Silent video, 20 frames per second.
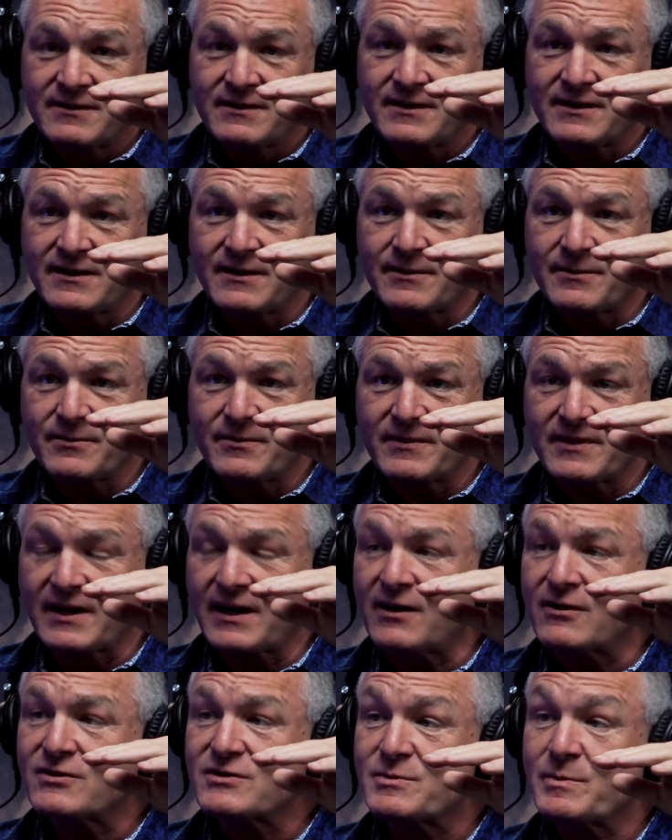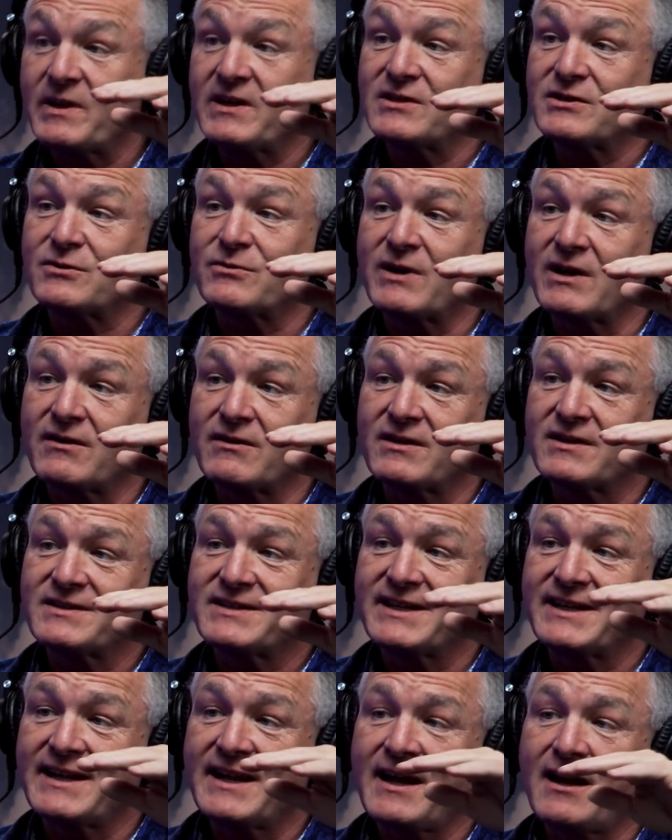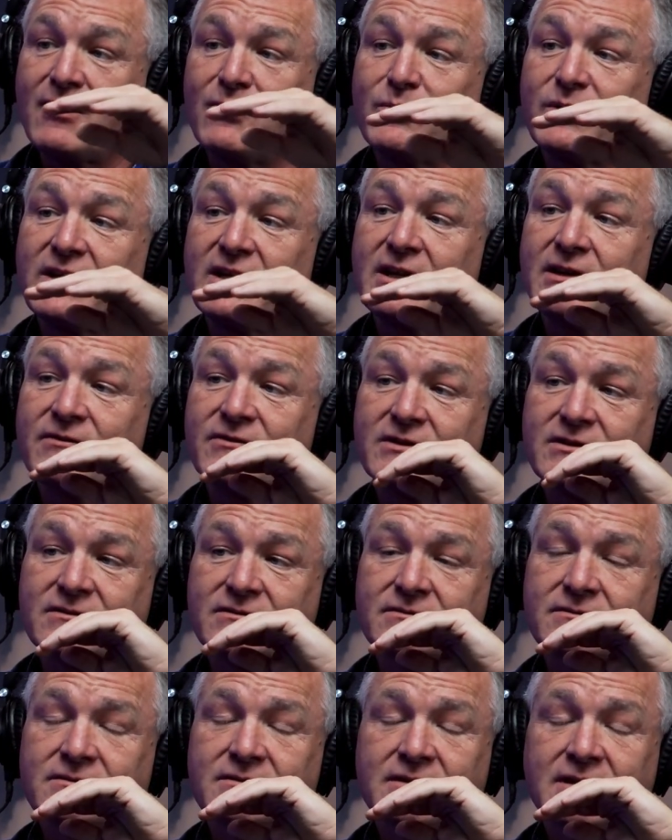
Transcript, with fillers: um, the airspace around us and how we even